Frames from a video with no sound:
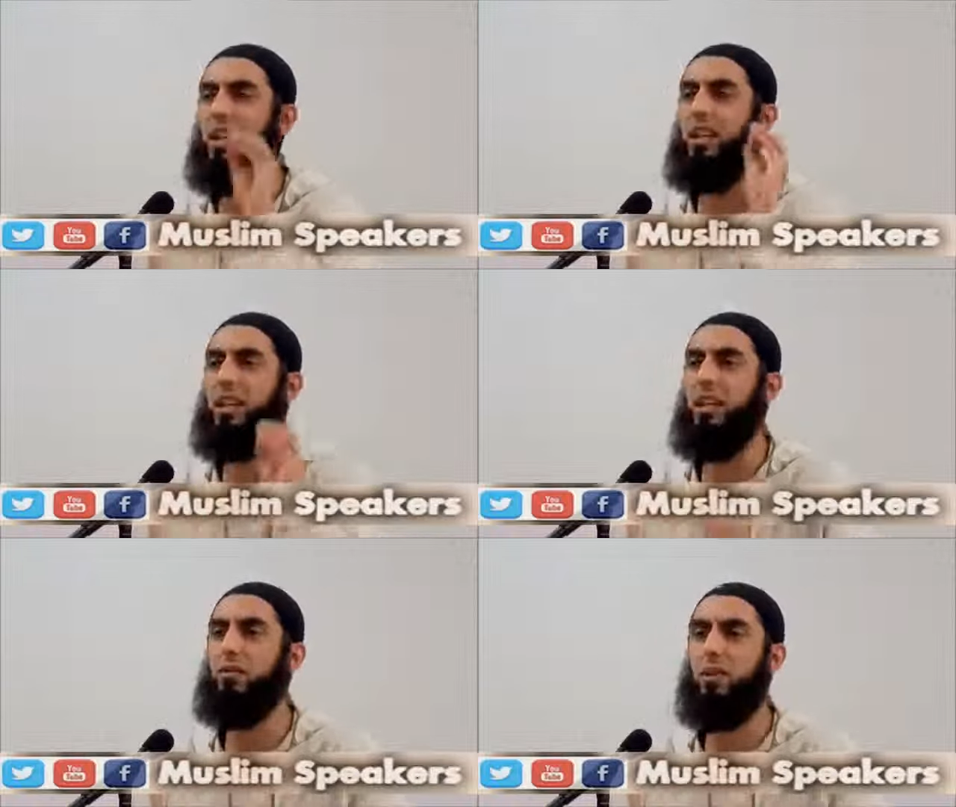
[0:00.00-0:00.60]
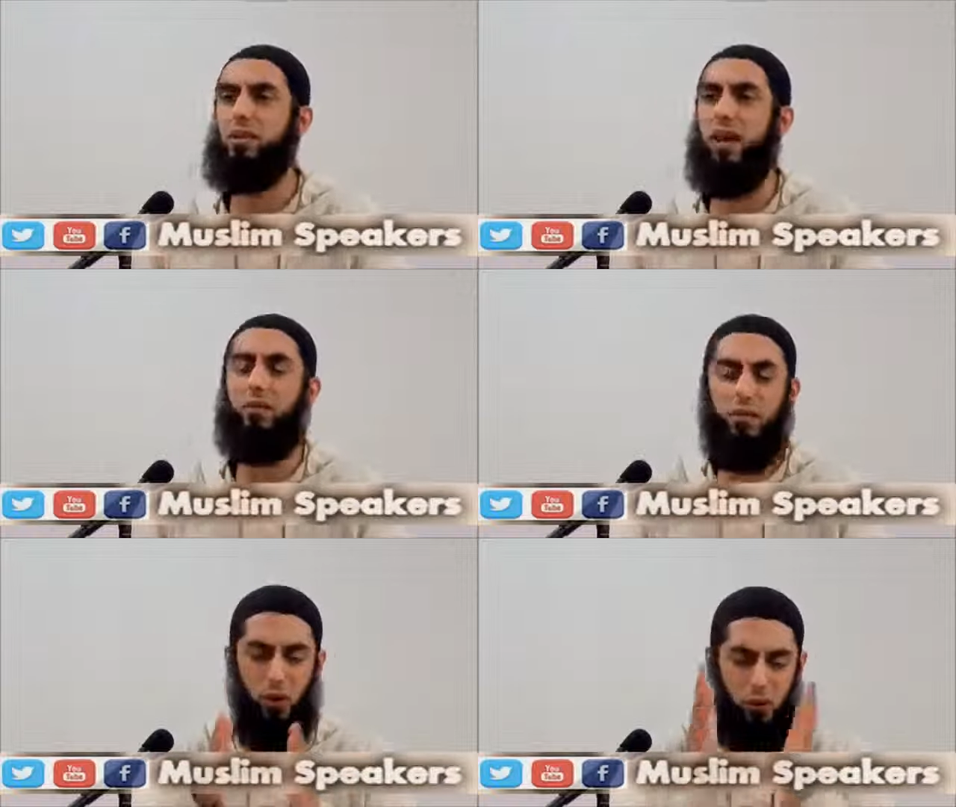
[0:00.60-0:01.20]
Then leave it
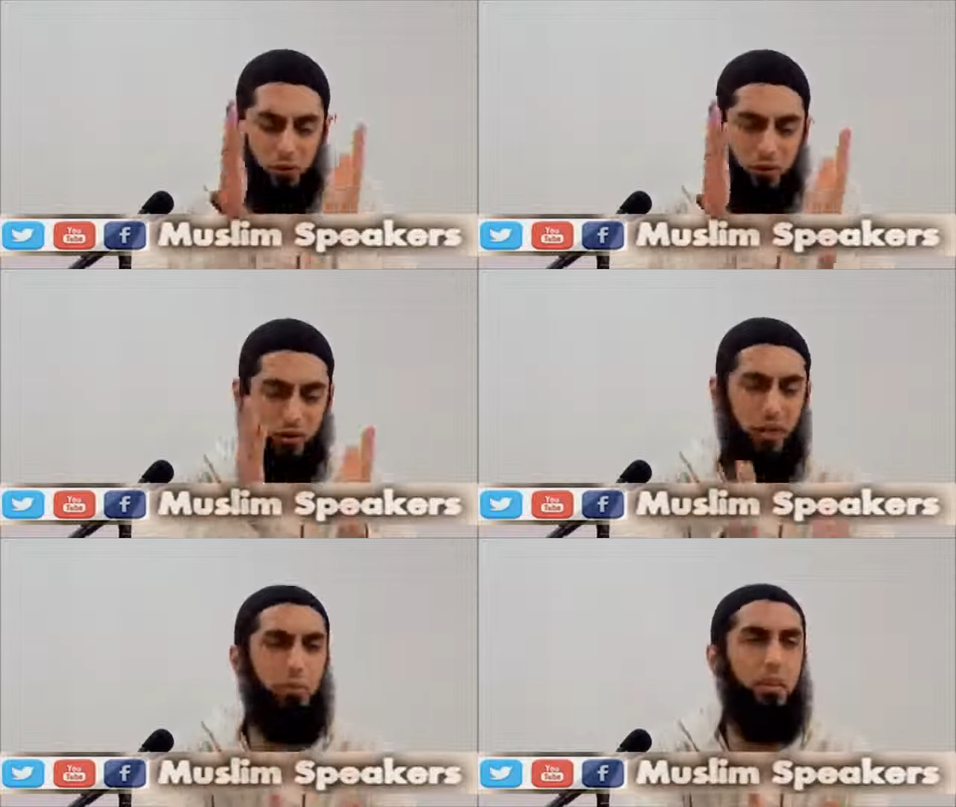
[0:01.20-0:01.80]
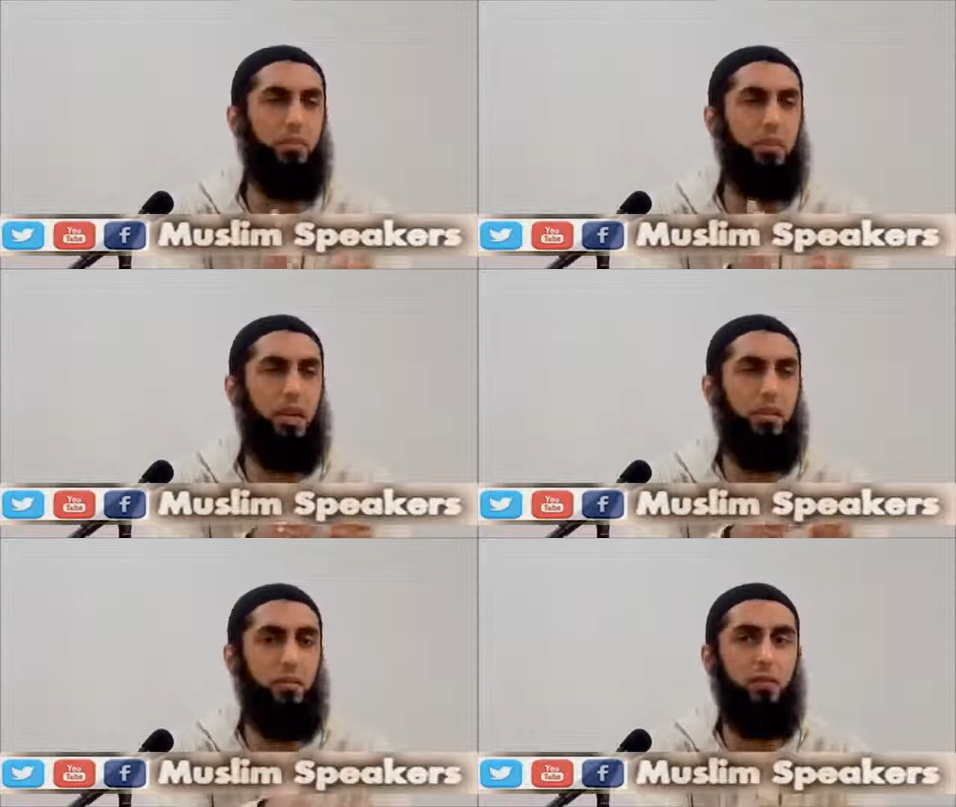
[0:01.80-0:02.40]
and focus on something
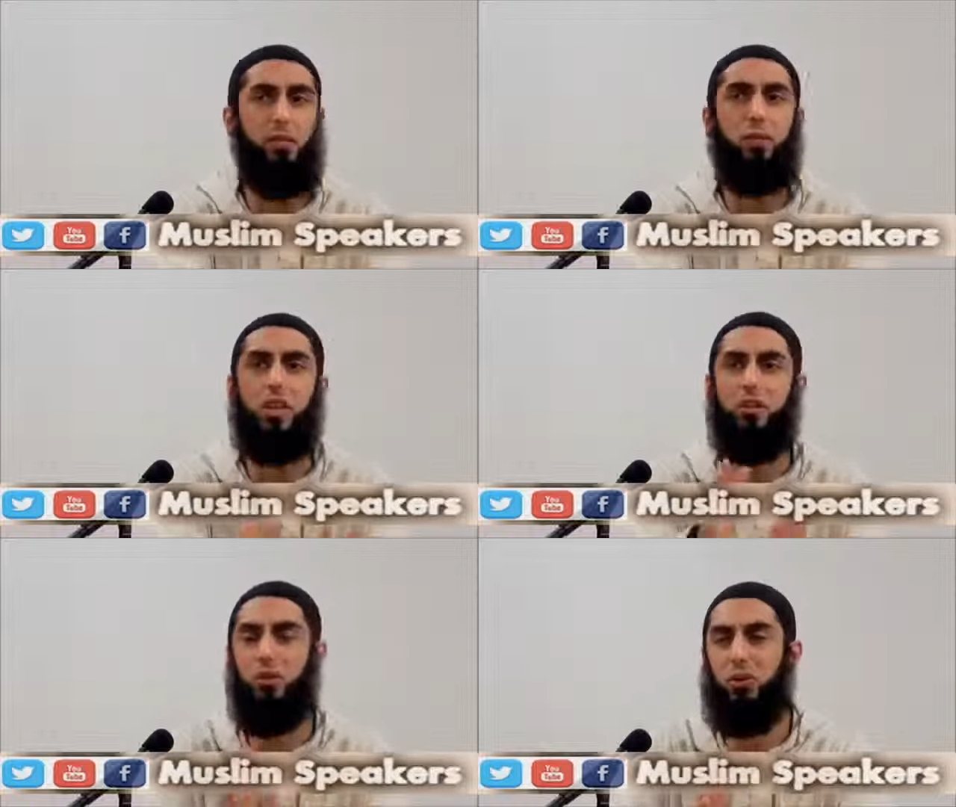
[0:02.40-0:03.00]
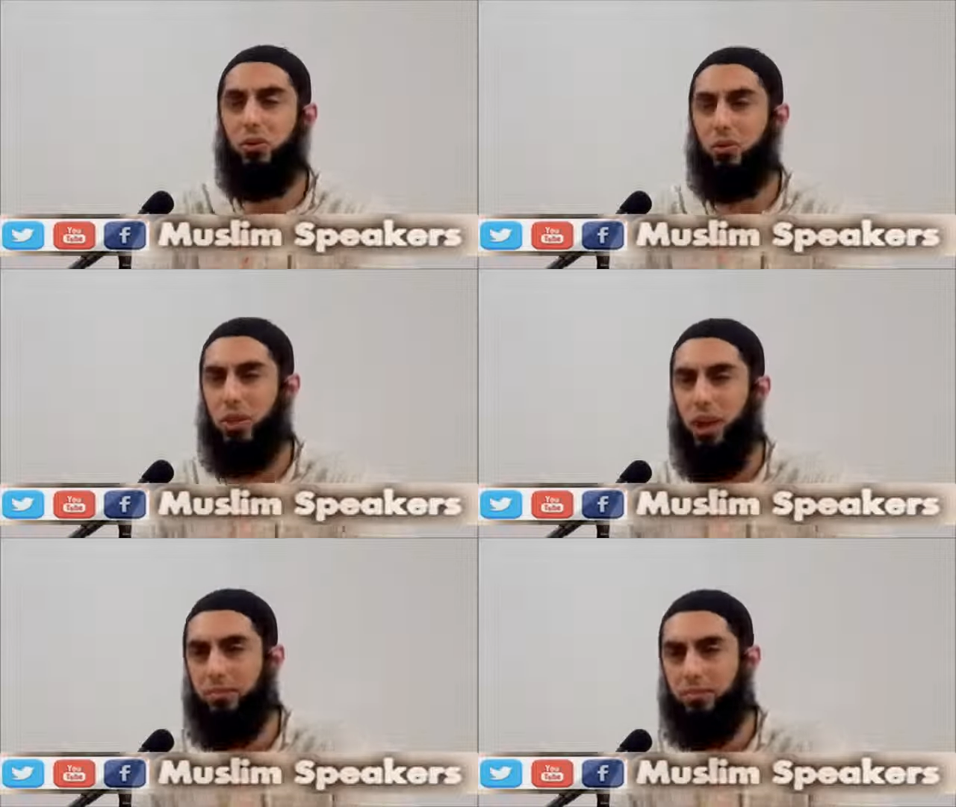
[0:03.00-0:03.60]
productive for your deen or your
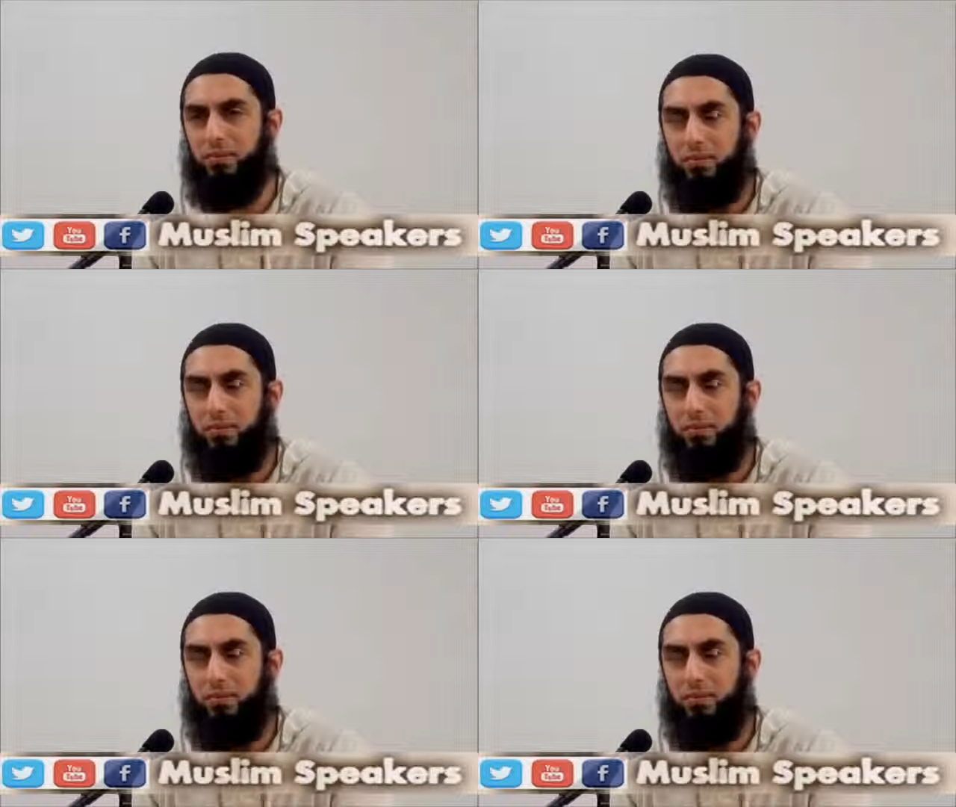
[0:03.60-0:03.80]
dunya.